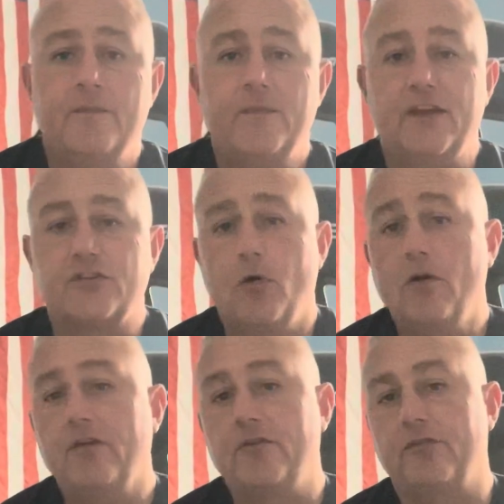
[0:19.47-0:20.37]
is
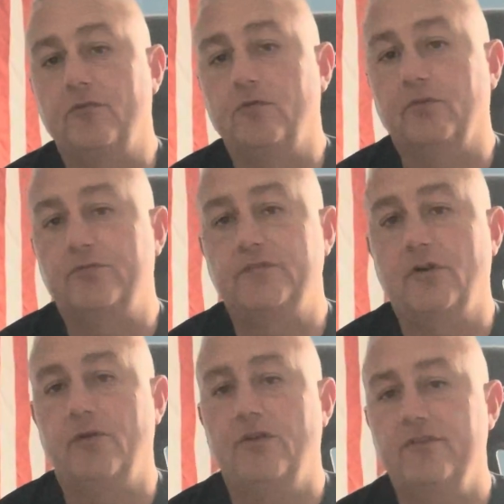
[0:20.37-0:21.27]
Call of Cthulhu.
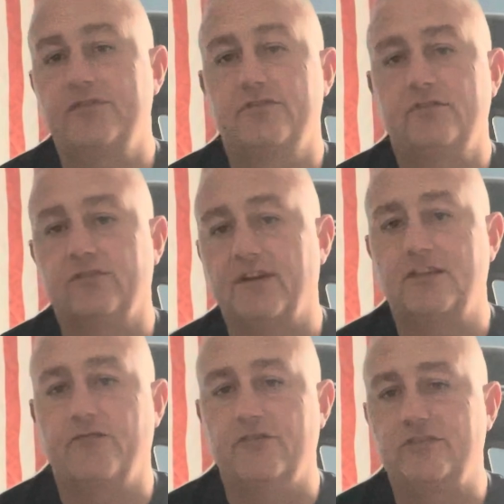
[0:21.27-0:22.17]
So there is slight
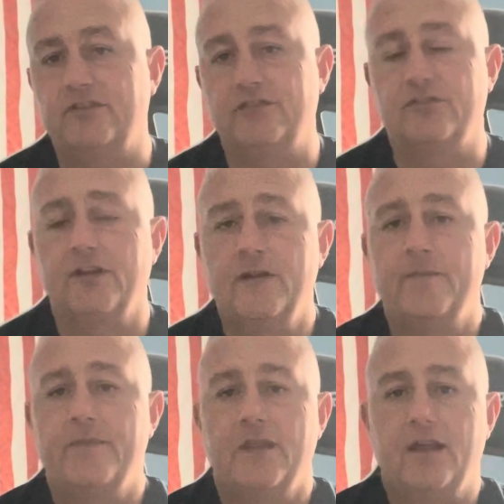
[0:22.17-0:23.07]
differences
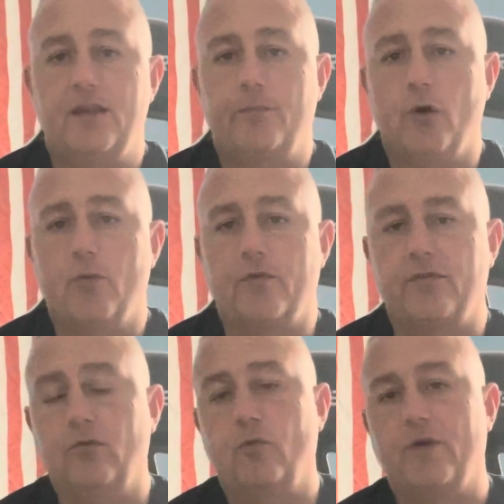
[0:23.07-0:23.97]
in the Pulp
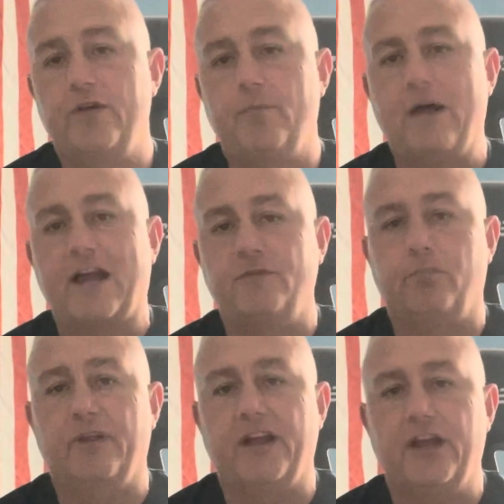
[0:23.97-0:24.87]
Cthulhu where you actually
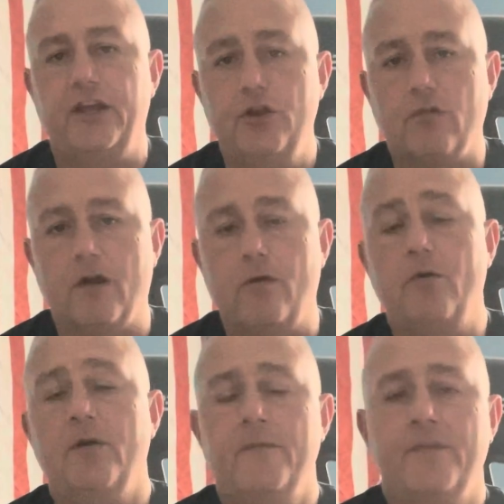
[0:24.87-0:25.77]
play a hero,
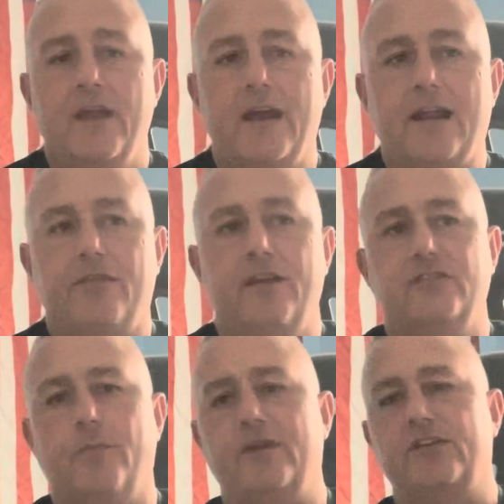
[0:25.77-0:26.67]
and I think
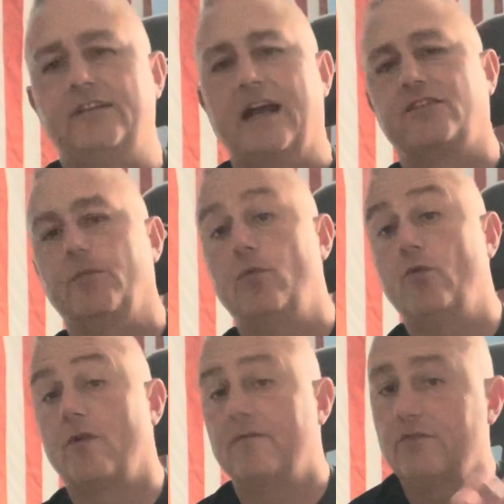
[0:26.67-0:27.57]
some of the stats get
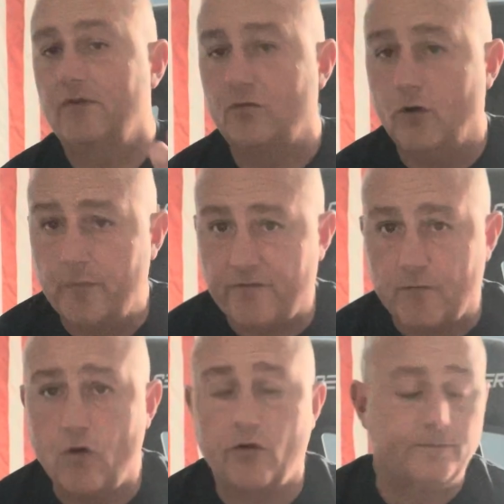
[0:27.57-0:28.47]
more, quote me if I'm
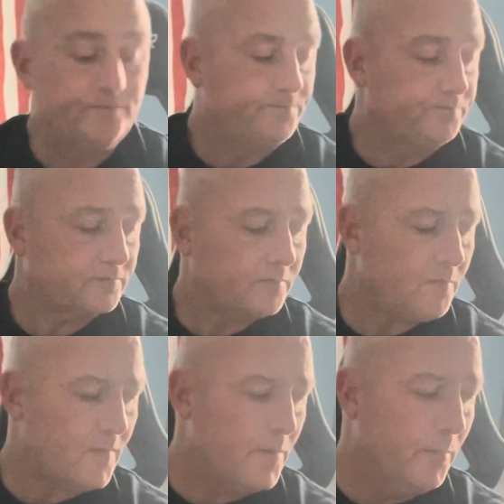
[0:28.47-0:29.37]
wrong.
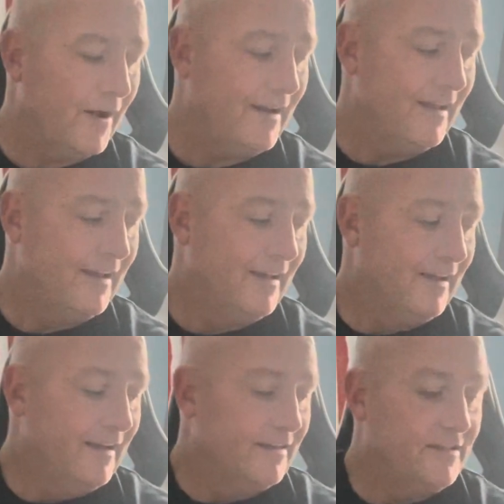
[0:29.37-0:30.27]
But
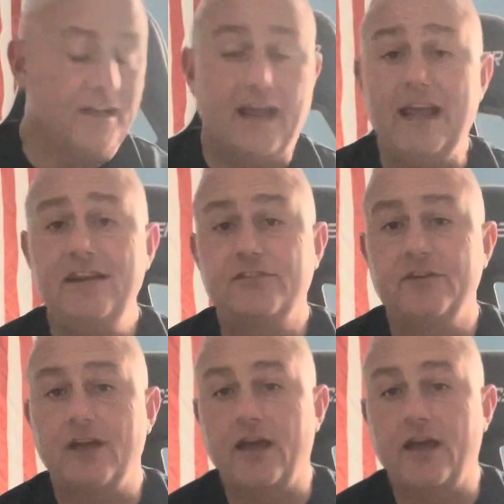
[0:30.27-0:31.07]
today's